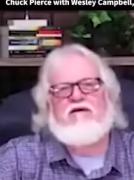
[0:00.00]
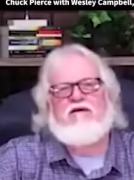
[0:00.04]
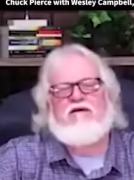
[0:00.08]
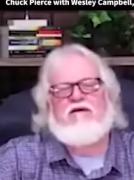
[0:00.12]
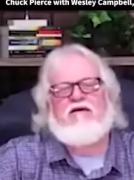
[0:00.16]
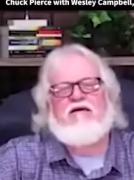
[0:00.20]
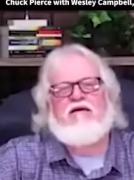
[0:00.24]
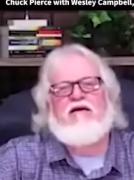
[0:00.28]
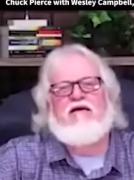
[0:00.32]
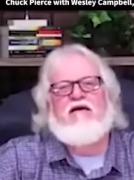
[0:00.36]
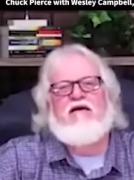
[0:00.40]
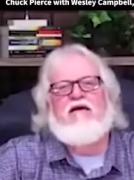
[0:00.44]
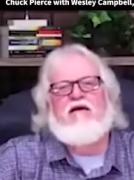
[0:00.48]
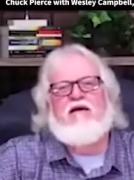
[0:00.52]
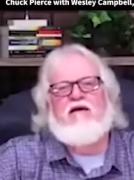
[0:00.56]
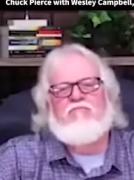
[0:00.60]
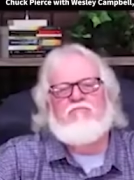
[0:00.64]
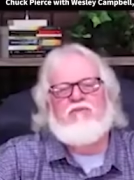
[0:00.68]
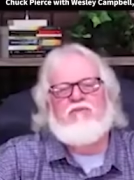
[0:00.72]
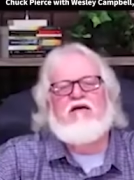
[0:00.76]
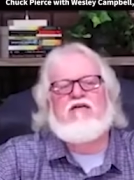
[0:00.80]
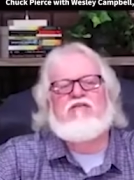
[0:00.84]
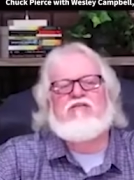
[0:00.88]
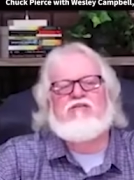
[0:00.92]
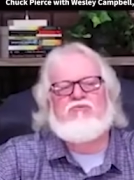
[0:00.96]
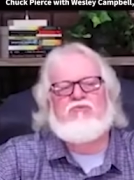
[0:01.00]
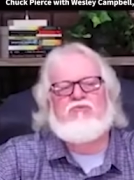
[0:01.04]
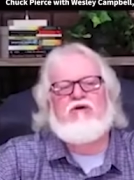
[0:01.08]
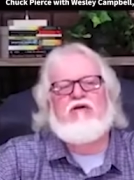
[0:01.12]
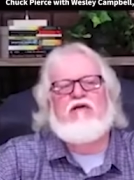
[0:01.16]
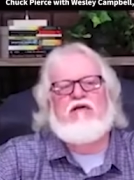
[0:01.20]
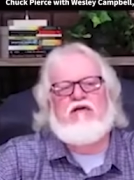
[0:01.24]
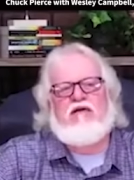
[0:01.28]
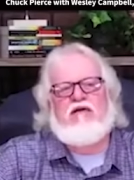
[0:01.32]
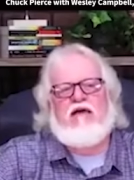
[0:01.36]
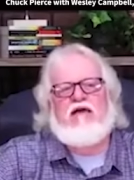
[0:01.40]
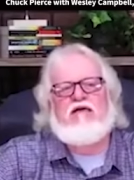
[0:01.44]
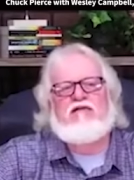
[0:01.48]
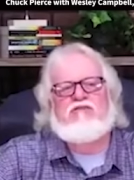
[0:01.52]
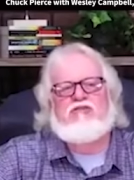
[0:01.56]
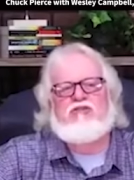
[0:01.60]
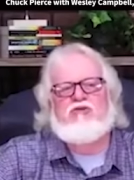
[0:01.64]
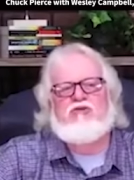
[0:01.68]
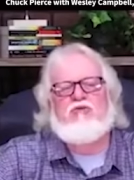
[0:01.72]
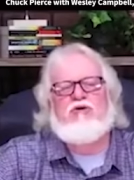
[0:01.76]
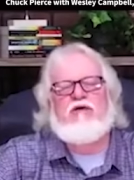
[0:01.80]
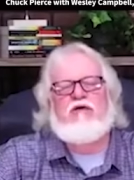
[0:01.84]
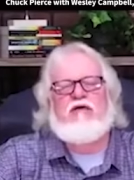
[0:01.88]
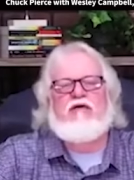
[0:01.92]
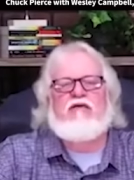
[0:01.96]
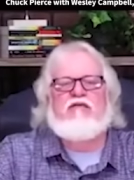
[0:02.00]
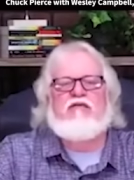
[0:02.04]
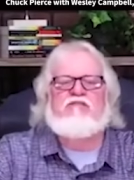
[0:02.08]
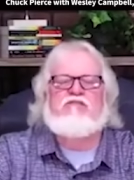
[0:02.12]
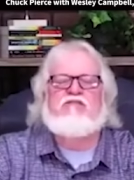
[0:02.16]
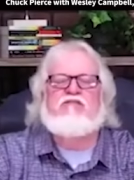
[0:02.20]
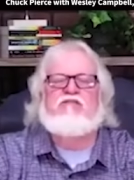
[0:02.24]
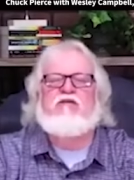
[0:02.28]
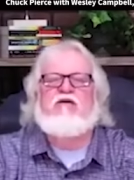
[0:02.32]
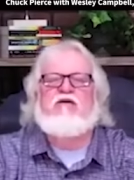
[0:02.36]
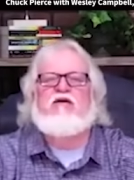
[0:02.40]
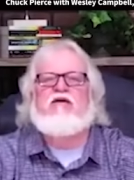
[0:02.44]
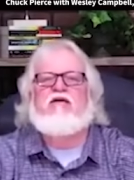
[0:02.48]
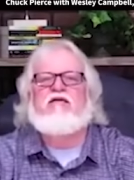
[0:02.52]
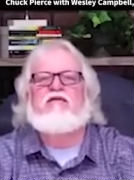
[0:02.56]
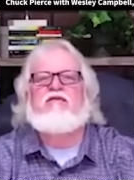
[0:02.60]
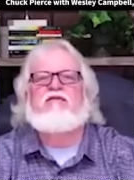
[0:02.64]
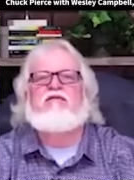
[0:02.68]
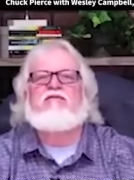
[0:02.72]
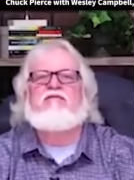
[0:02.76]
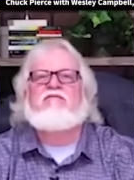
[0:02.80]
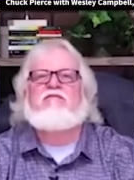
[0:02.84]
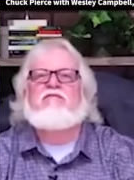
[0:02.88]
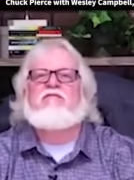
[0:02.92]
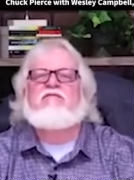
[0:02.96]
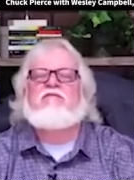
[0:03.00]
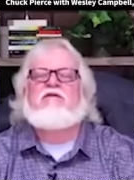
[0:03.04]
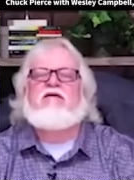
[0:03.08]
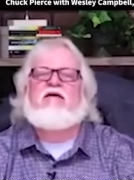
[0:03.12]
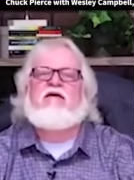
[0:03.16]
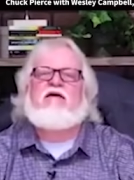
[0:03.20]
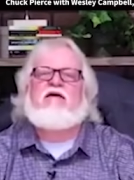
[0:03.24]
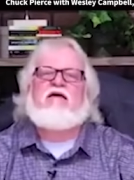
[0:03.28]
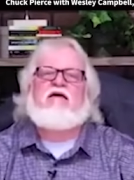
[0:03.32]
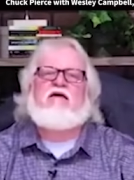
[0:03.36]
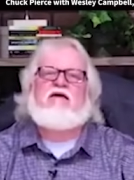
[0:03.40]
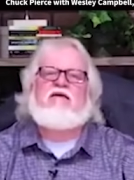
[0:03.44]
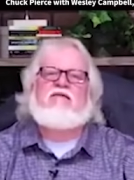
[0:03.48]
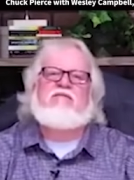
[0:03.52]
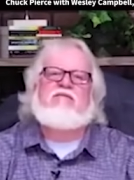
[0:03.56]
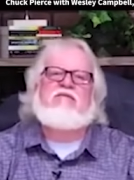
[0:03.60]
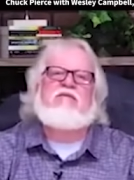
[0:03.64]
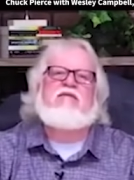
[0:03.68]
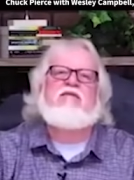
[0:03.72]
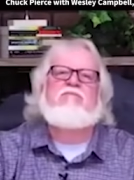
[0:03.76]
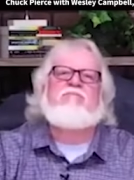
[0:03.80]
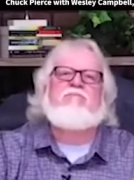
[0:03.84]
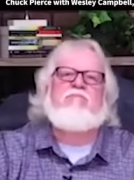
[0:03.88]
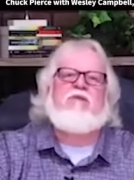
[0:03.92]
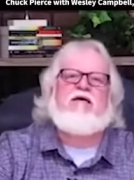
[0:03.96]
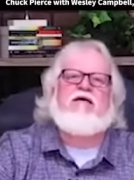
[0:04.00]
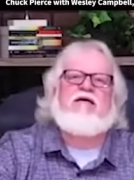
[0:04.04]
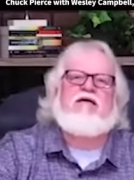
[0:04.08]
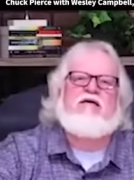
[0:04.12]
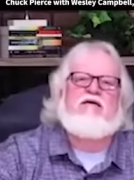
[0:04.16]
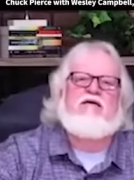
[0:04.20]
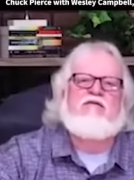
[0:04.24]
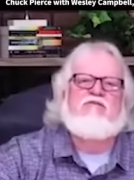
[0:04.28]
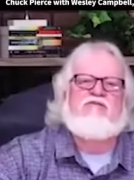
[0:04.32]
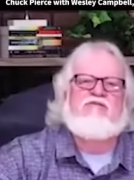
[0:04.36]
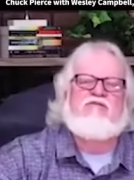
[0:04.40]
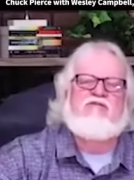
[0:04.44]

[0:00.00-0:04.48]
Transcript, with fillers: Uh, plus, we had twins that uh, didn't make it.